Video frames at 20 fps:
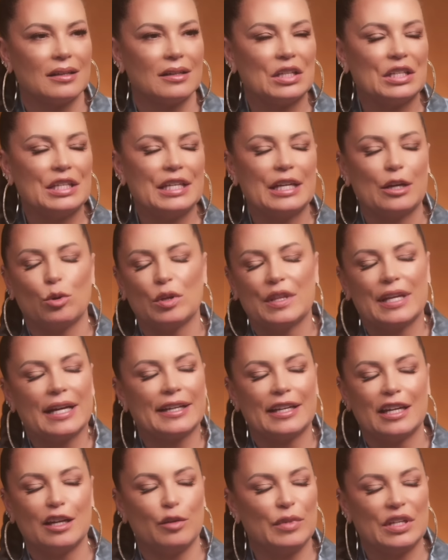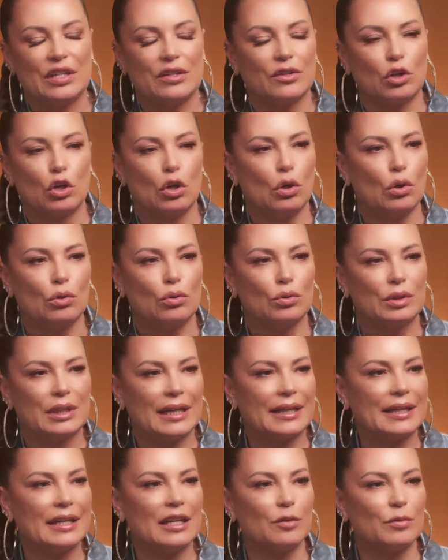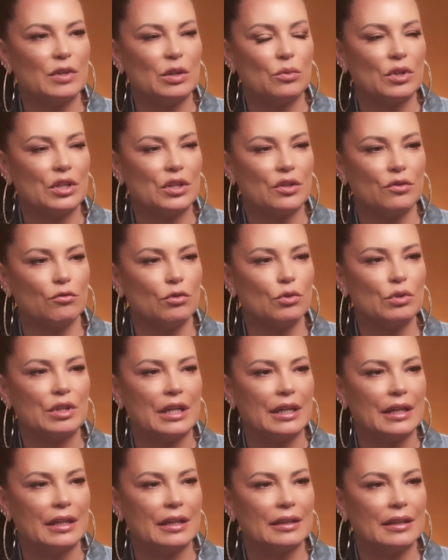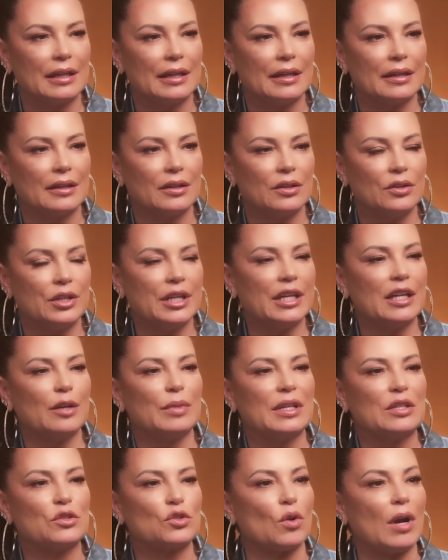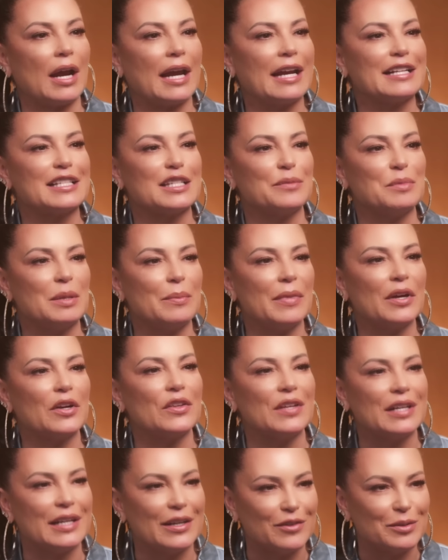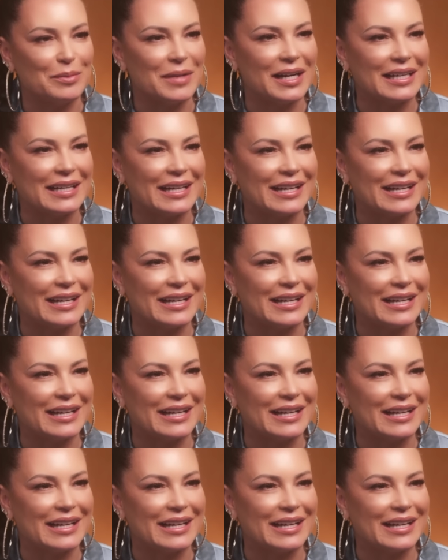Yeah, well, that can't be your goal. That can't be what you're rooted in. Like you can't be trying because to be better than everybody